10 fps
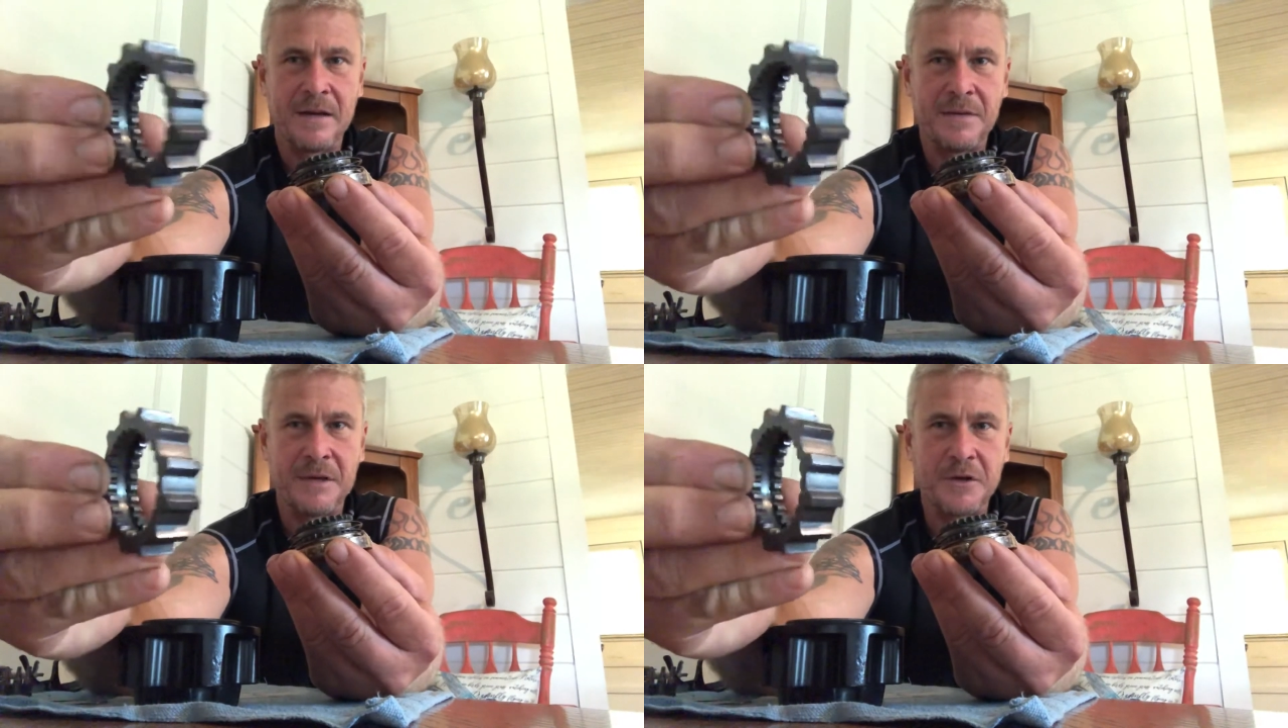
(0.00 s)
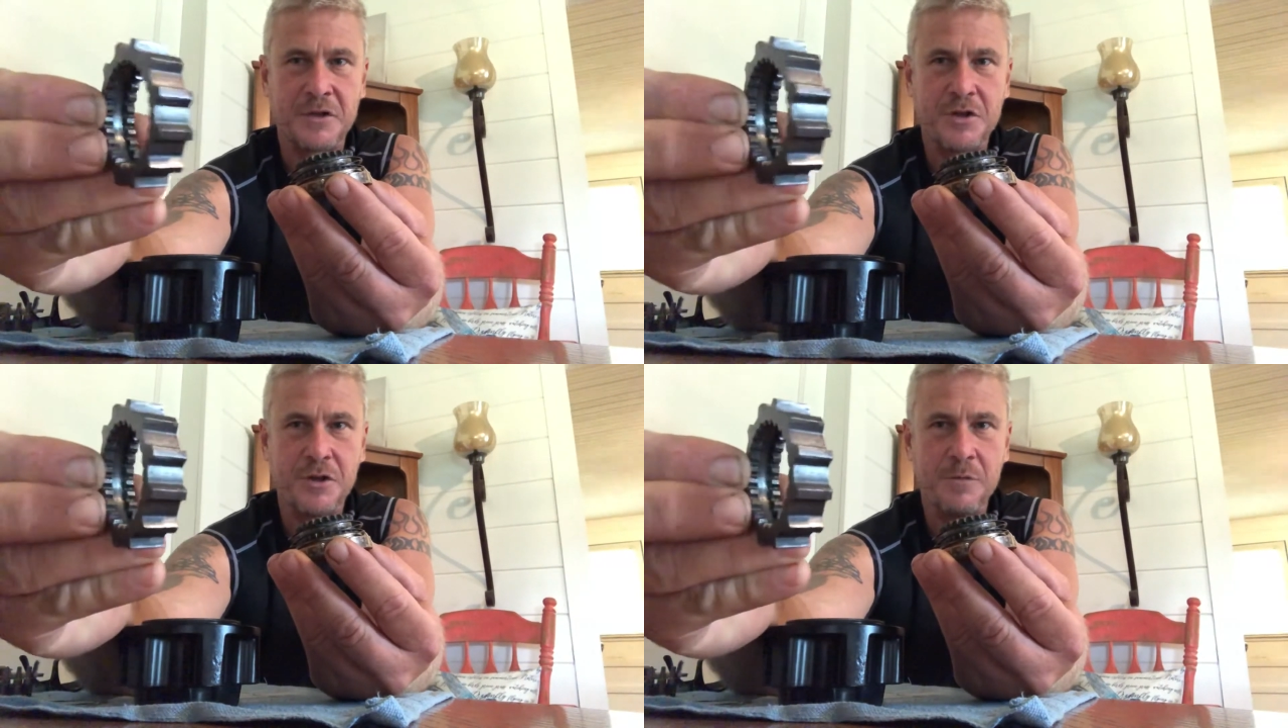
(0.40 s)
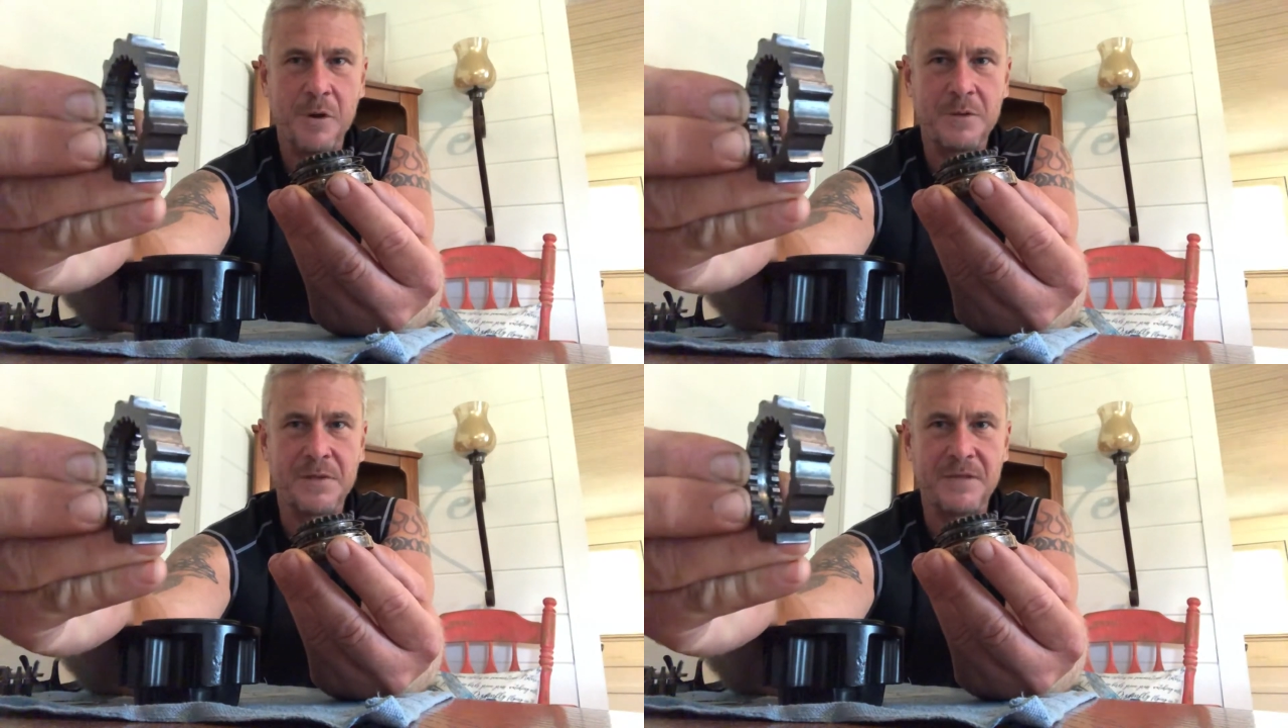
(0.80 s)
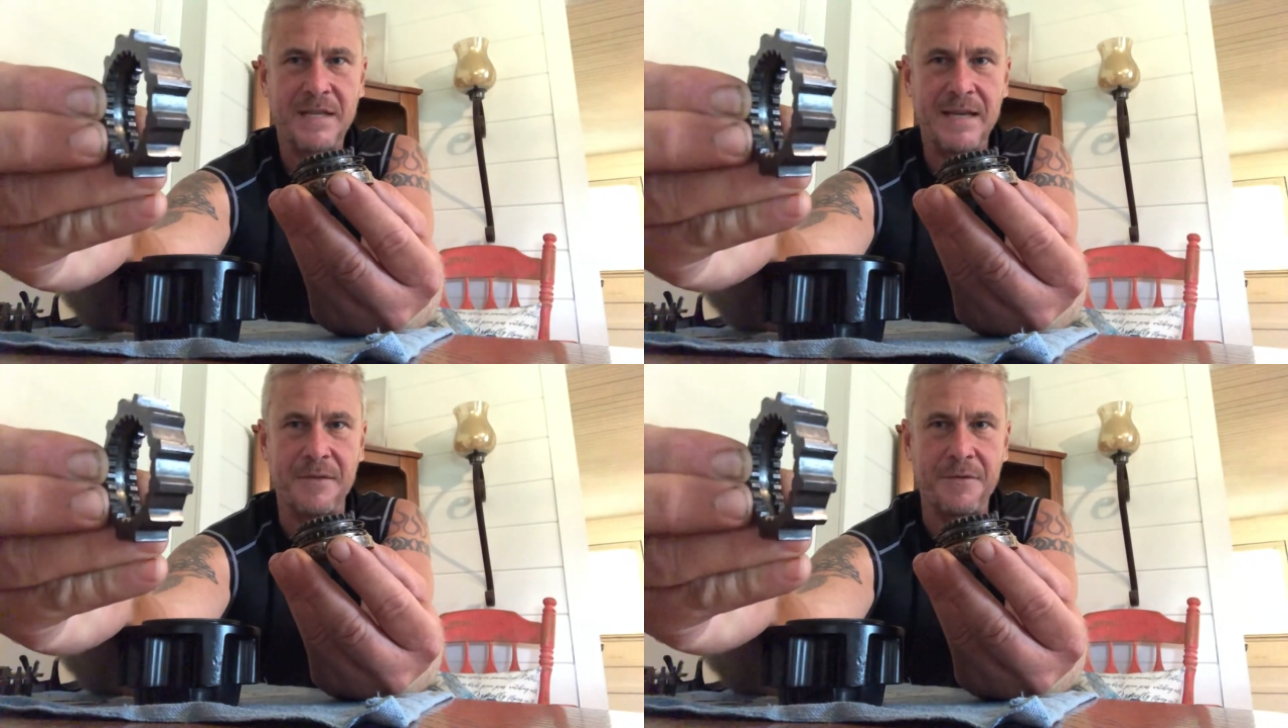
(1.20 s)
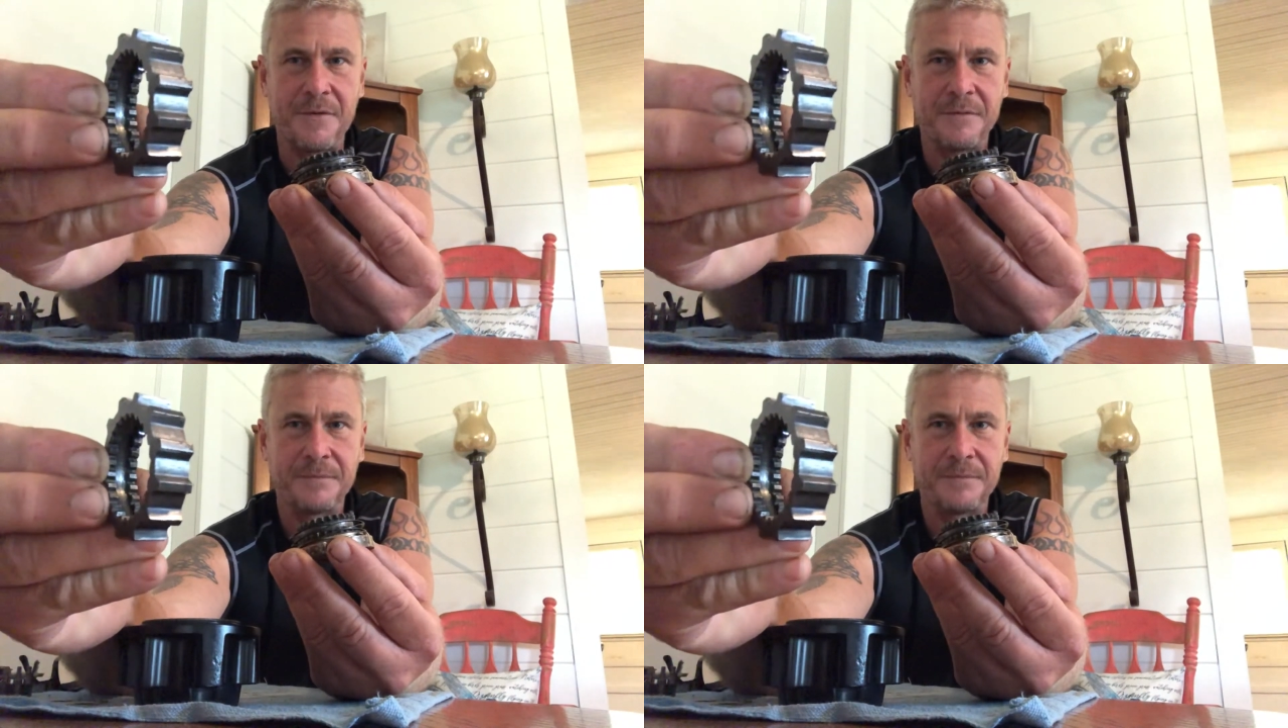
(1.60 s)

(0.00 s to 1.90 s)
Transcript: there's 2 rows of teeth.